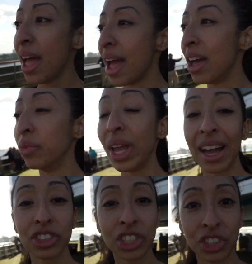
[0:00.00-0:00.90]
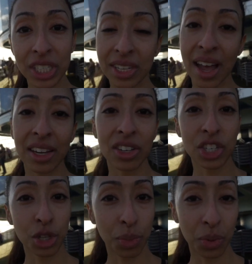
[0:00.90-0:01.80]
and we actually just got here to
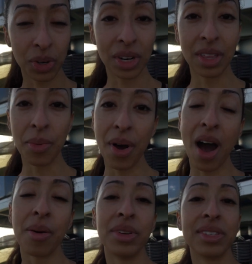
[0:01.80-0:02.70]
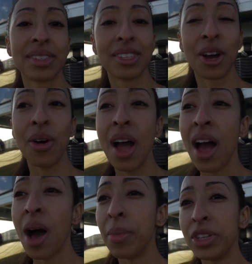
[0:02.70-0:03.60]
the port in the Bahamas, so
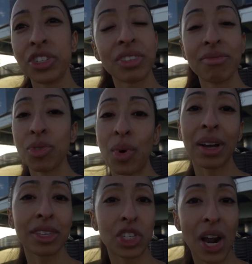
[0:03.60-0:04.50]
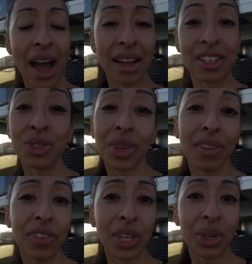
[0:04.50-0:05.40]
I'm gonna just walk the track, enjoy the
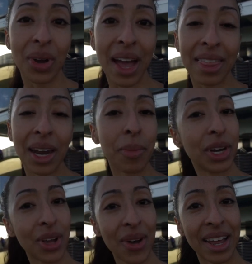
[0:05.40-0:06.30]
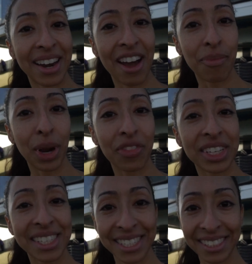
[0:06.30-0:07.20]
view, and then I'm gonna go ahead and have breakfast.